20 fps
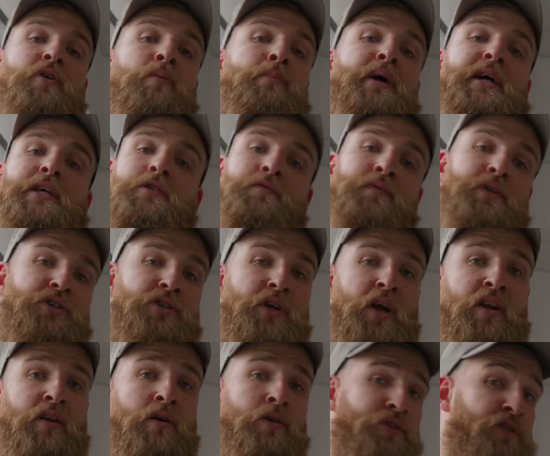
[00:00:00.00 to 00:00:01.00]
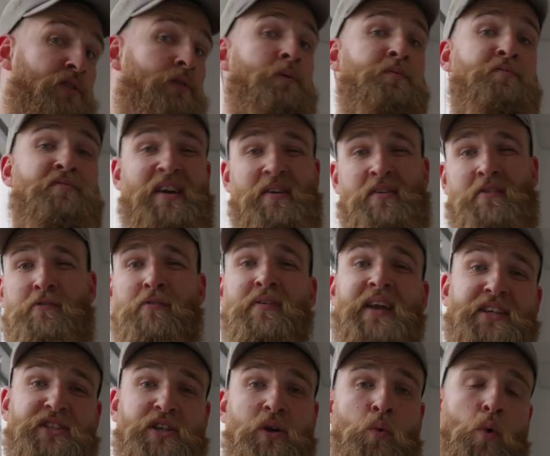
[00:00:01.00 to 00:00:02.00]
your bass fishing and also some very
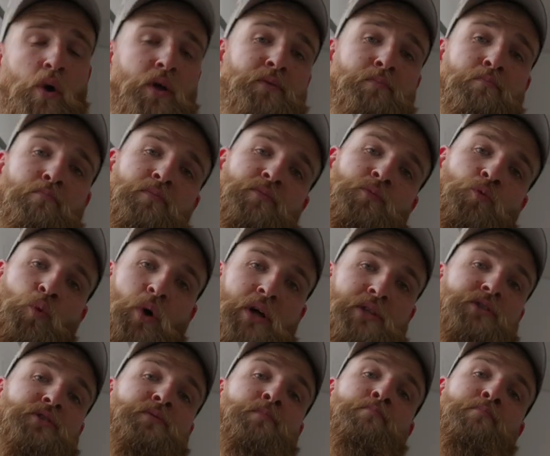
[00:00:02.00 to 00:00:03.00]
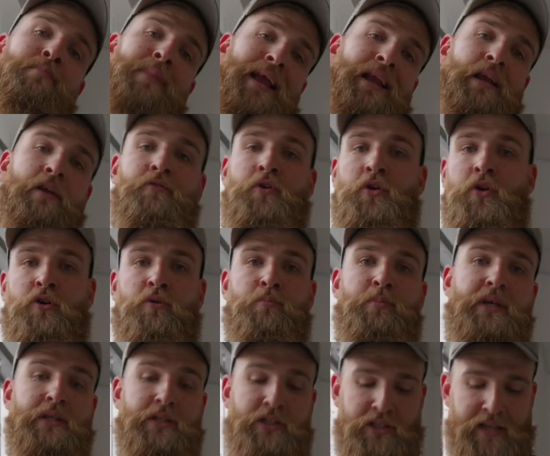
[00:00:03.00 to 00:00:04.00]
flashy ones, mainly for
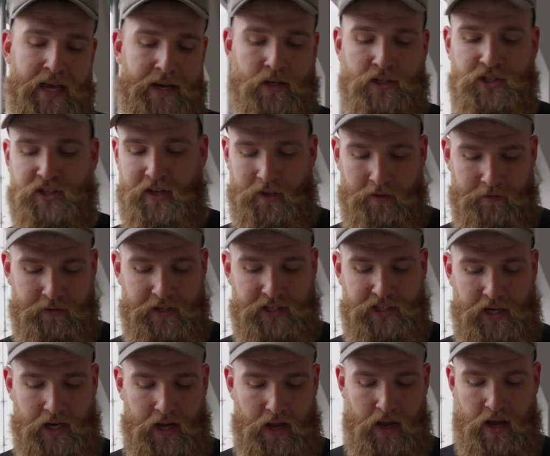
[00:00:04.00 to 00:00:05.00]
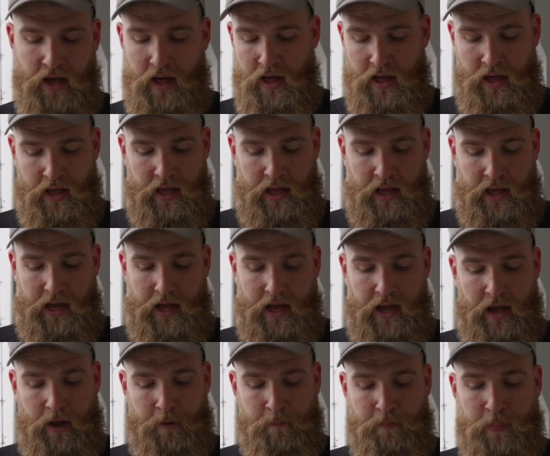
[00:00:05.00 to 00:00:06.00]
European Xander style fishing.
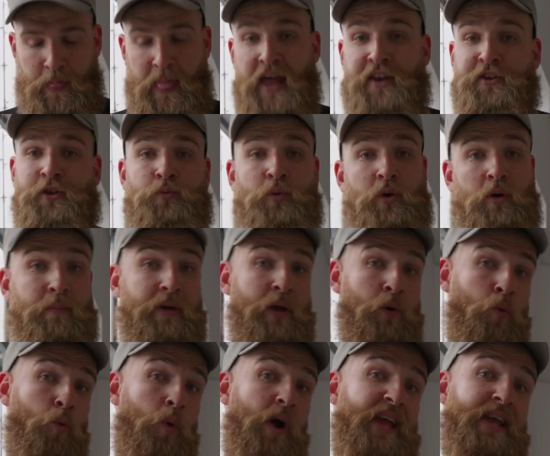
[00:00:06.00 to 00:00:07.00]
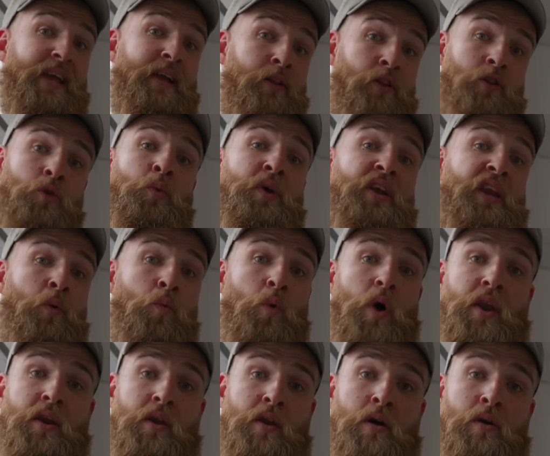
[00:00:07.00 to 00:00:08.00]
And it will be weighing
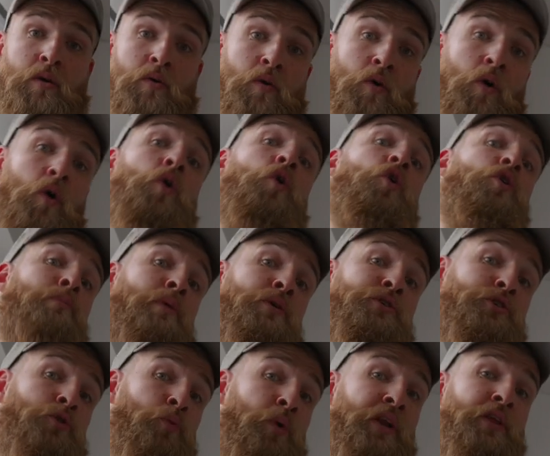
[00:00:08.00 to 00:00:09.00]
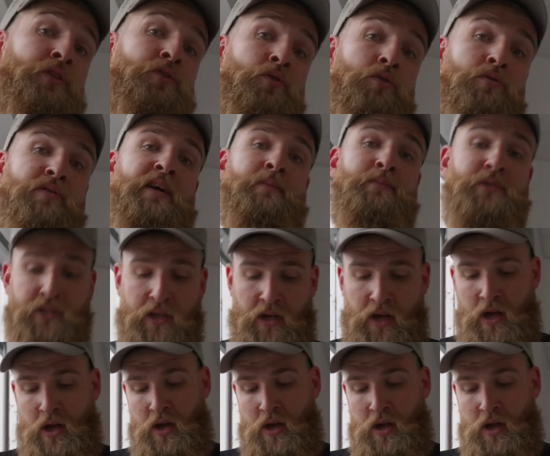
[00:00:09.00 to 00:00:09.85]
21, almost 22 grams,